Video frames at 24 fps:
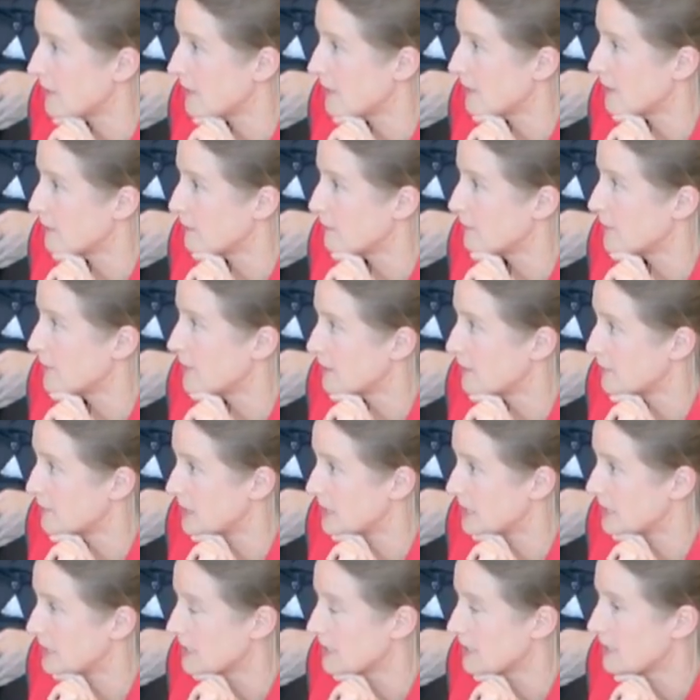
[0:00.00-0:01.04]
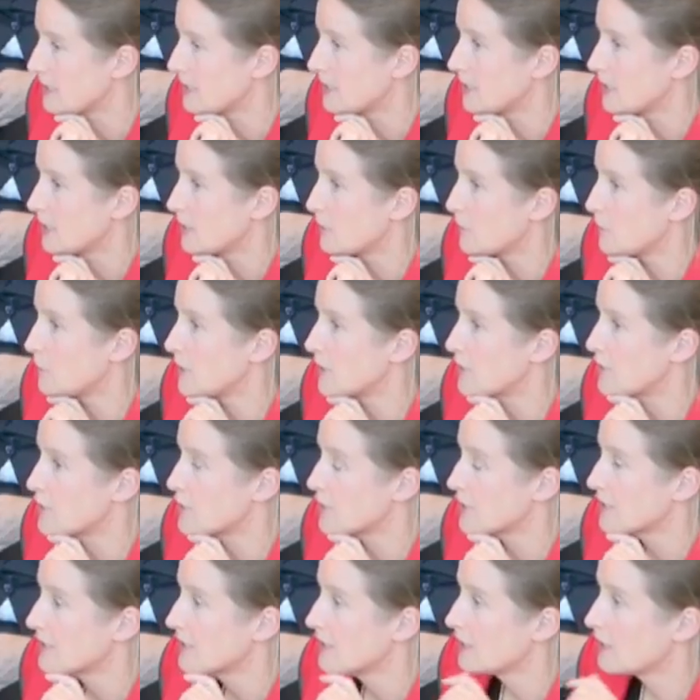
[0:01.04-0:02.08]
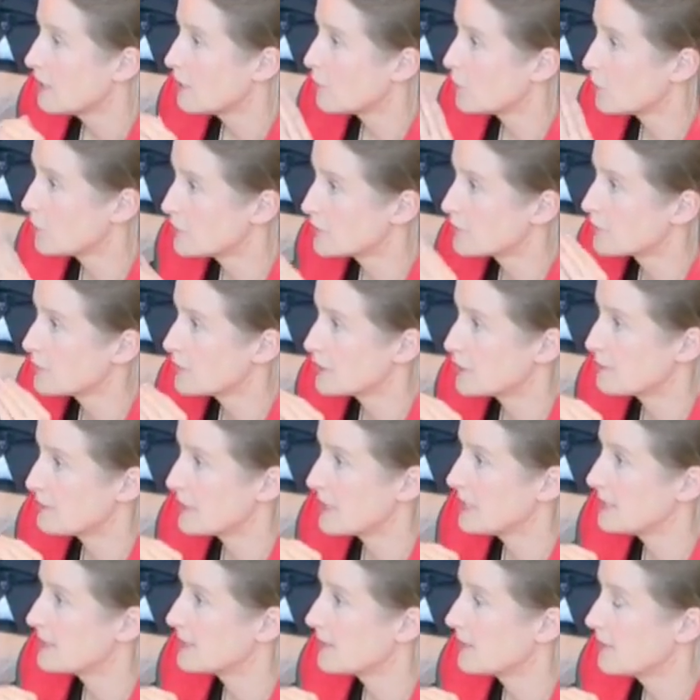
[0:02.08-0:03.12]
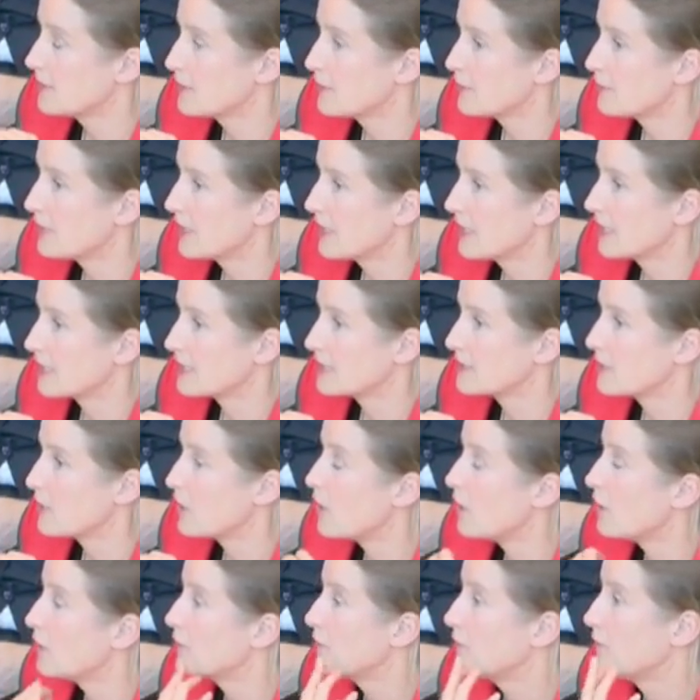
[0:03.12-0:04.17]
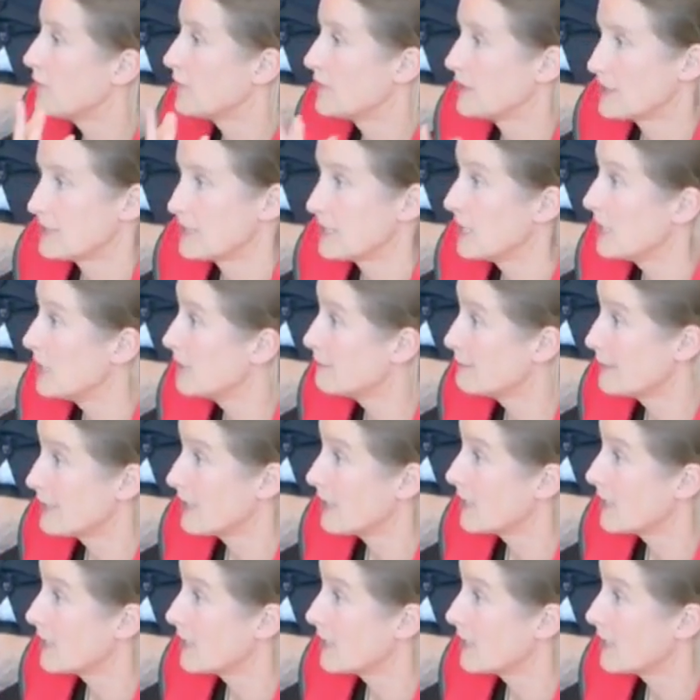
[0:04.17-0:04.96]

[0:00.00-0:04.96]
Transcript: uh, permit, which also is based on the fact of, say,